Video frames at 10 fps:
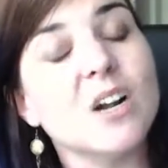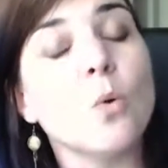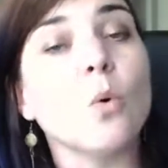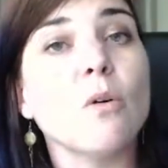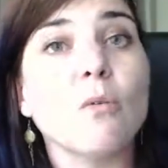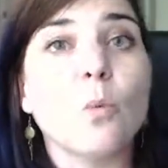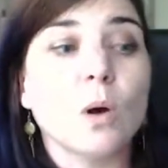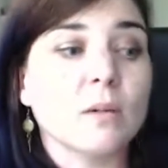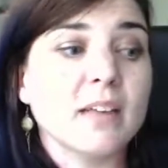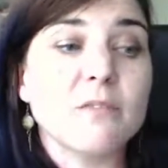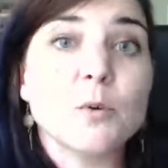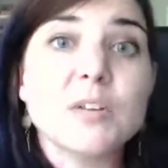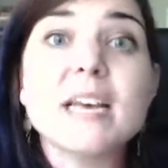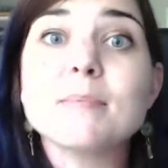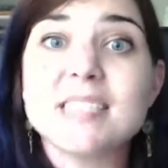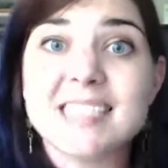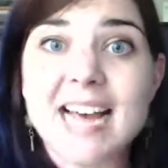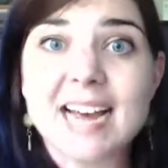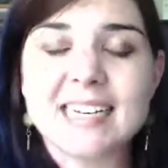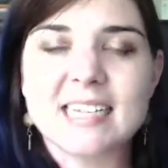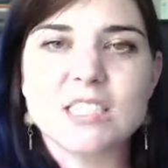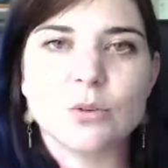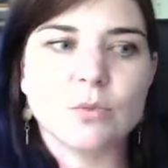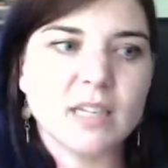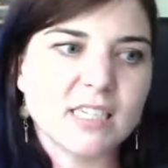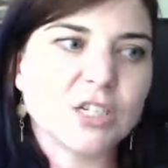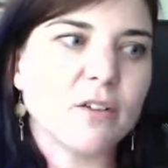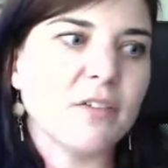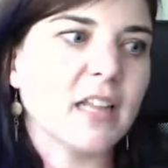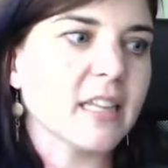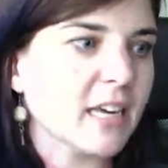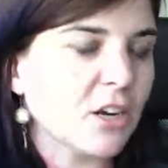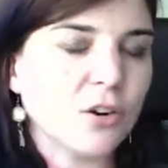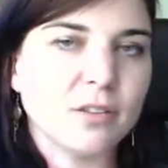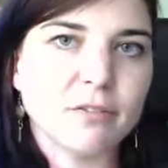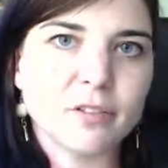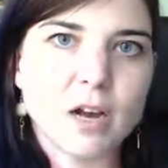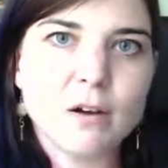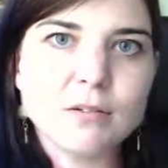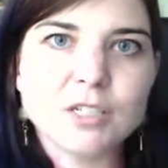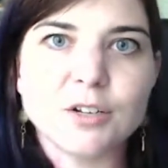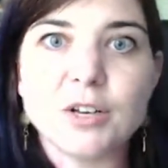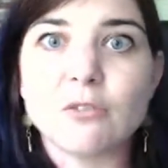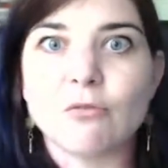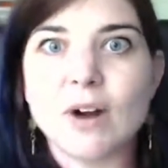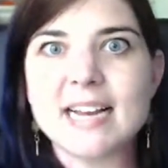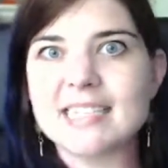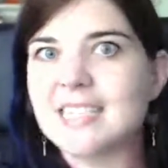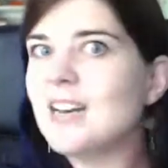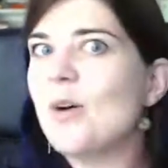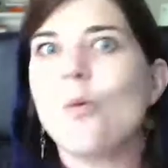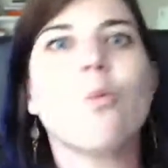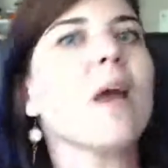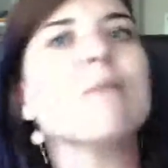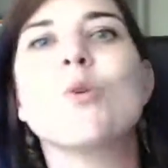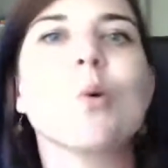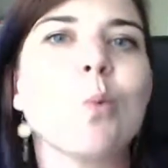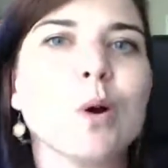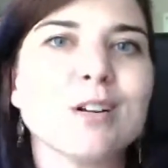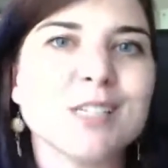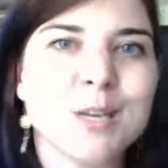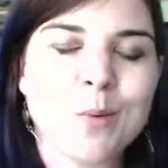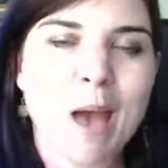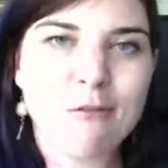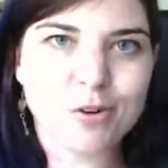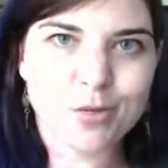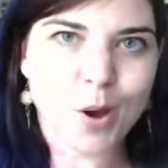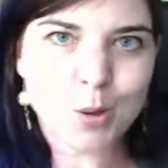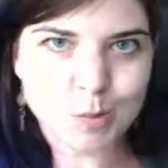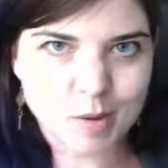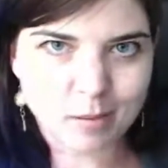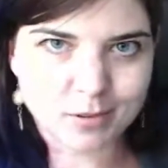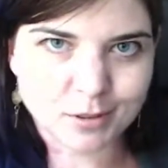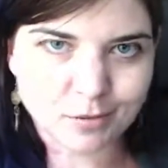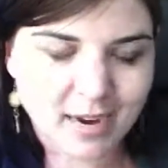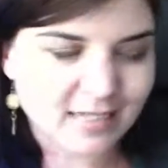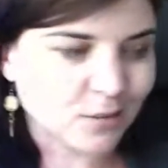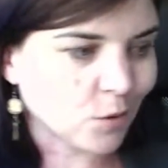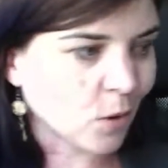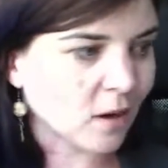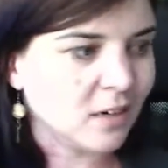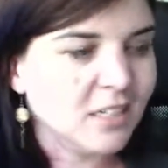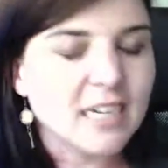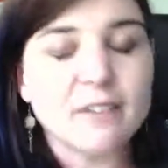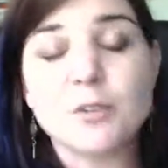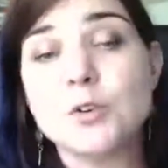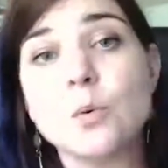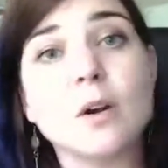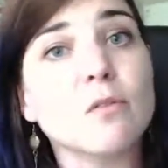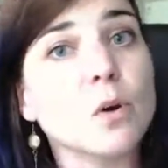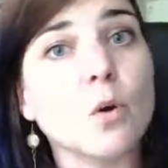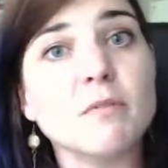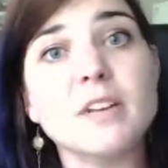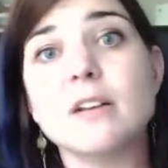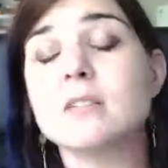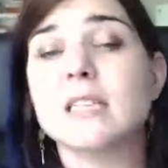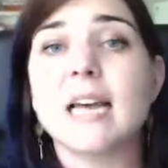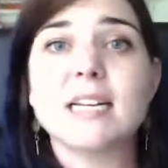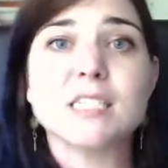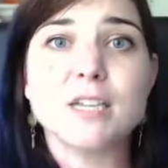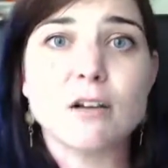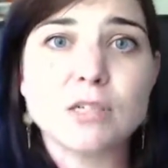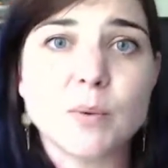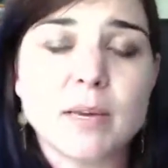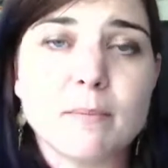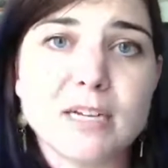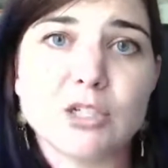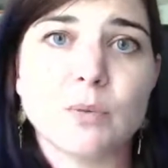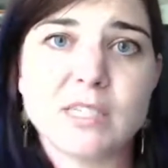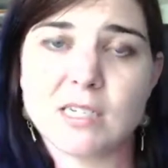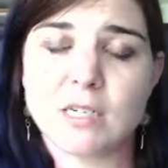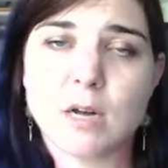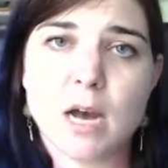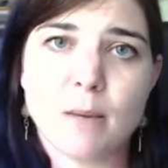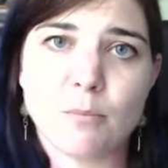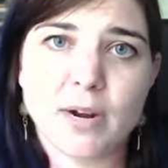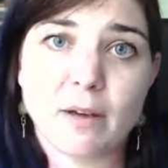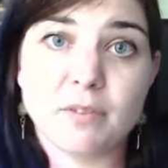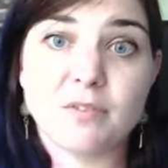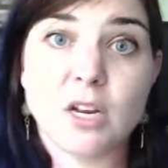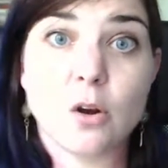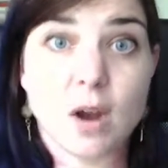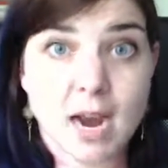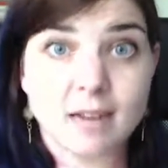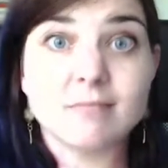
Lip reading: We'll give you tips and tactics to really start feeling like you're in the flow so you can write way more words than you ever thought you'd be able to write. Or if you do want to record videos, let us know so we can make sure we can bring out the video guy.